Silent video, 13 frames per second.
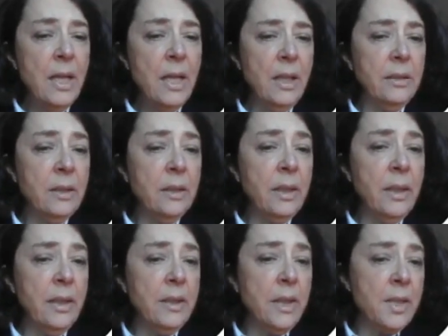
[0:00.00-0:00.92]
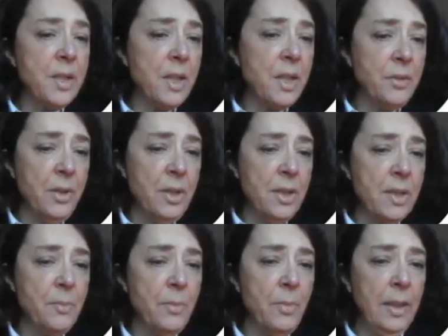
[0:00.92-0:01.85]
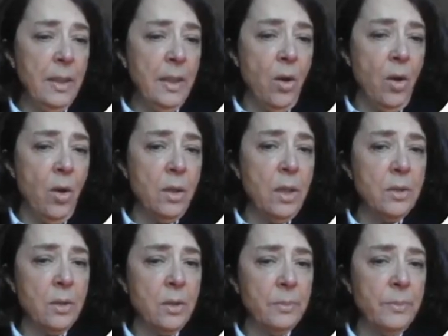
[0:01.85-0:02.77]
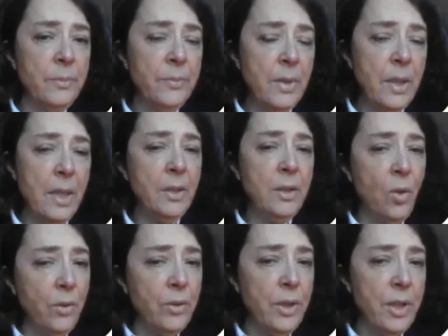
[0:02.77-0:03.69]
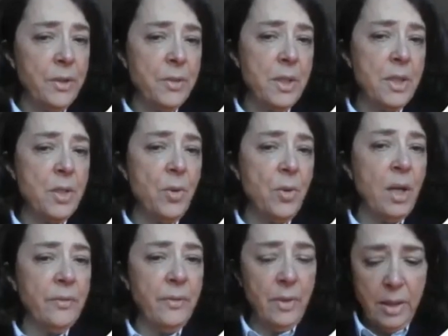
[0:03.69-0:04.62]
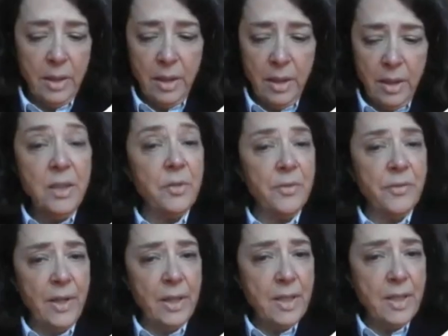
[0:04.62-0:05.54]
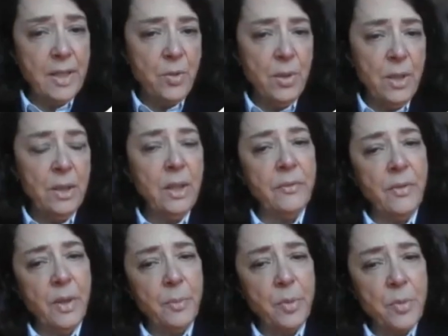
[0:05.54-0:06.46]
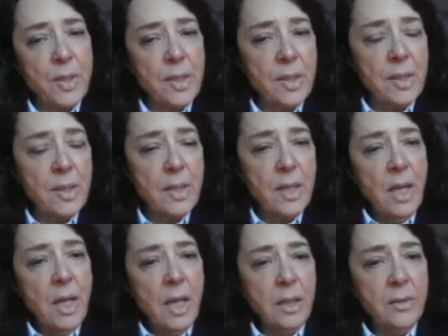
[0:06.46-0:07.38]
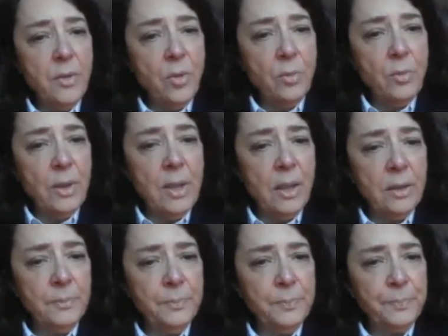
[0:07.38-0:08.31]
In this area is mainly honeycomb, and in other areas you have interface between the fibrosis and the normal lung.